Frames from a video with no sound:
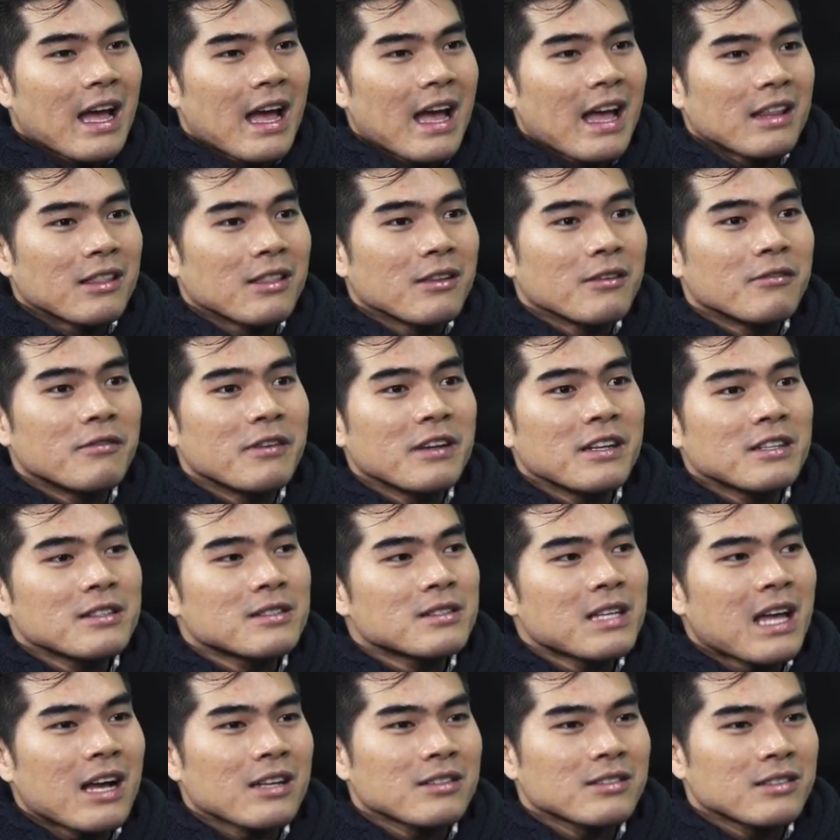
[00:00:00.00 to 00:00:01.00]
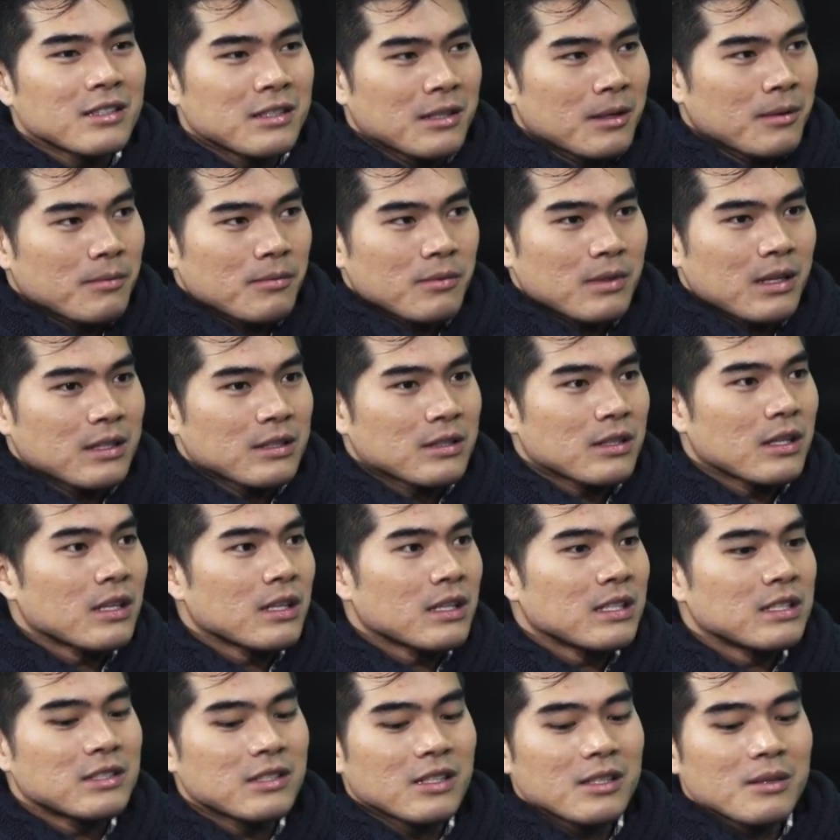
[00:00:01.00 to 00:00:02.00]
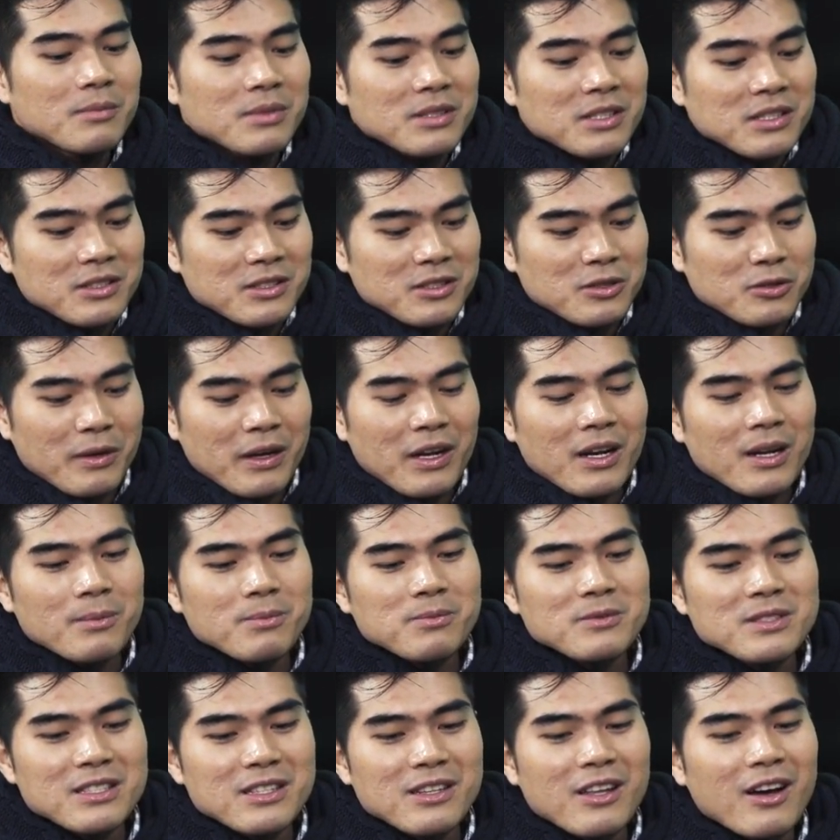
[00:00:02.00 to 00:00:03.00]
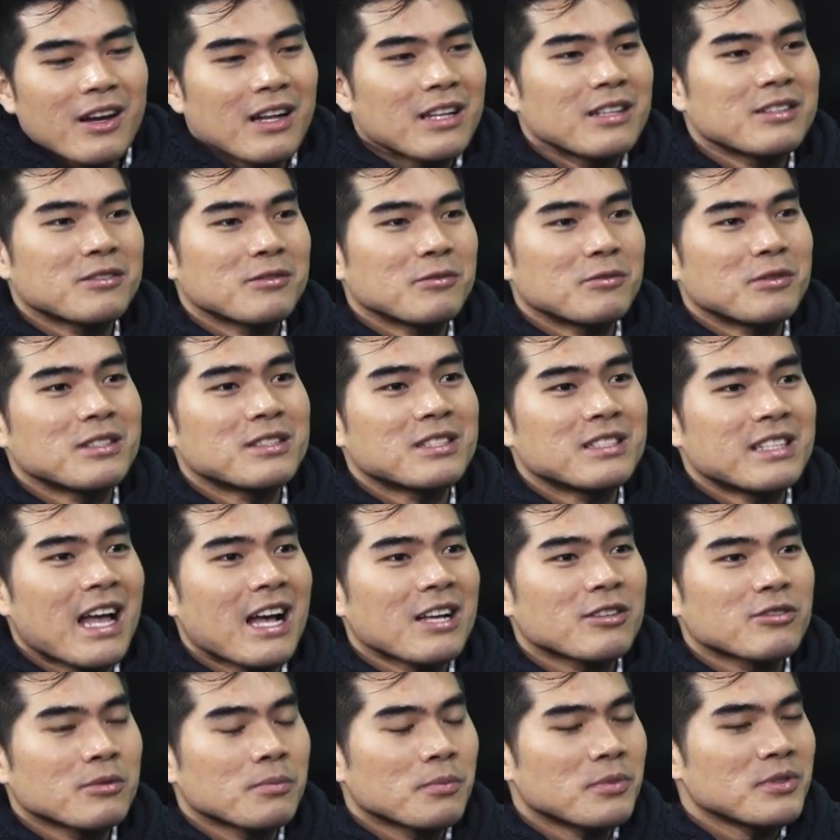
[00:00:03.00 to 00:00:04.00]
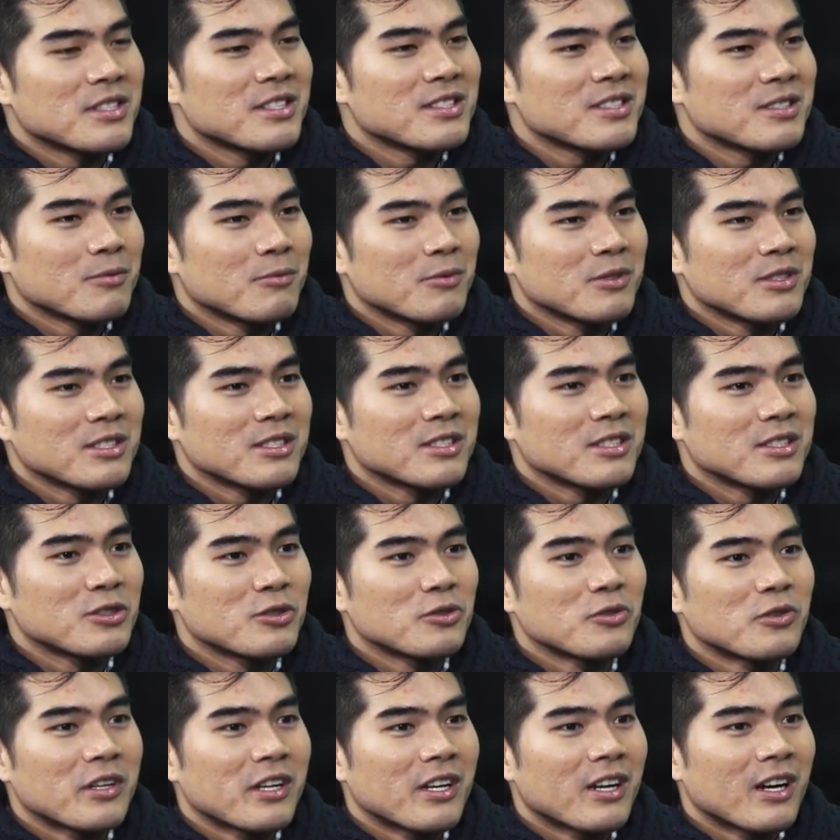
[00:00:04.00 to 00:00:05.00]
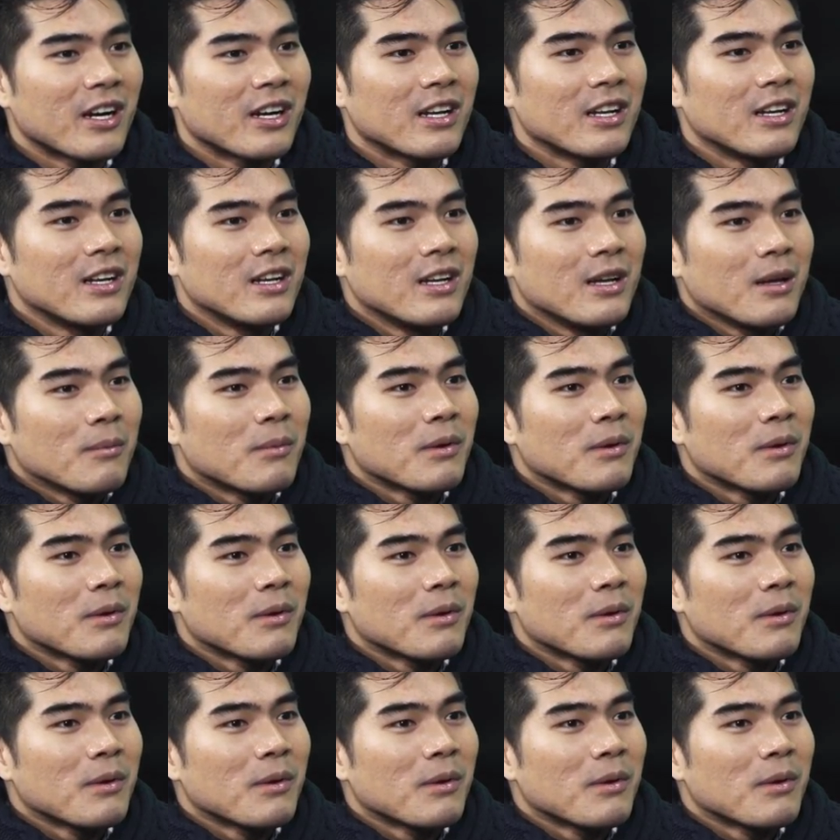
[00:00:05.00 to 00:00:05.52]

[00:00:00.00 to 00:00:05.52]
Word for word: And LaVine is actually, a, a, he's going to be straight up slot into his natural position, which is his shooting guard.